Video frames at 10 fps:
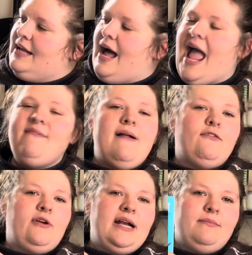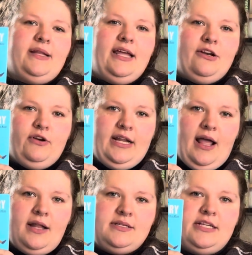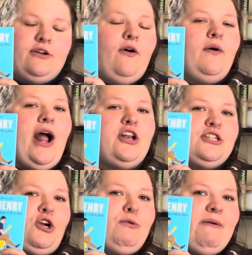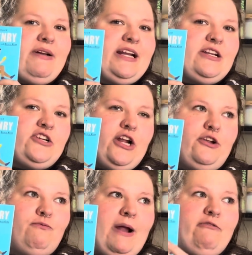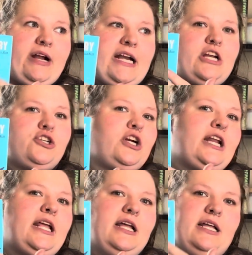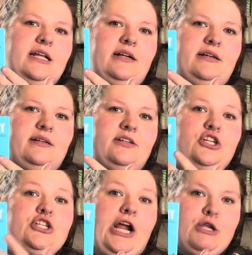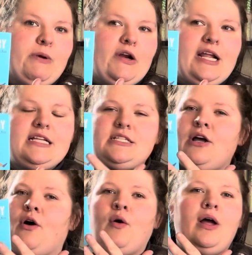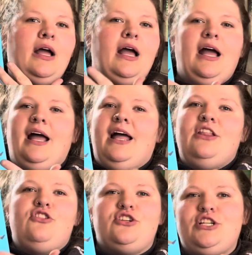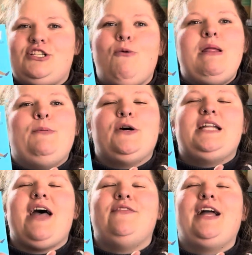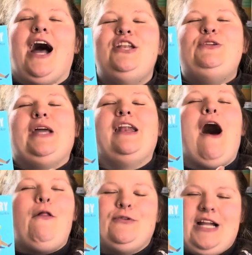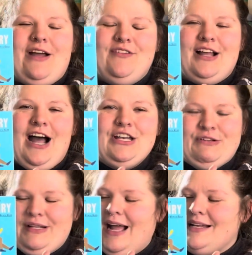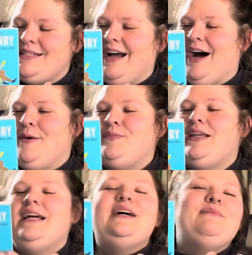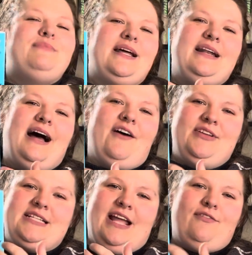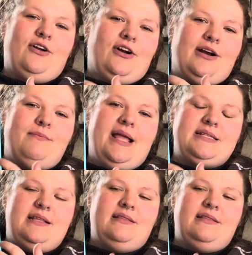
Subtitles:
I have never read Emily Henry yet. I just started my reading journey in January, so there's just so many books I haven't gotten to yet, authors I haven't gotten to yet. But obviously I've heard amazing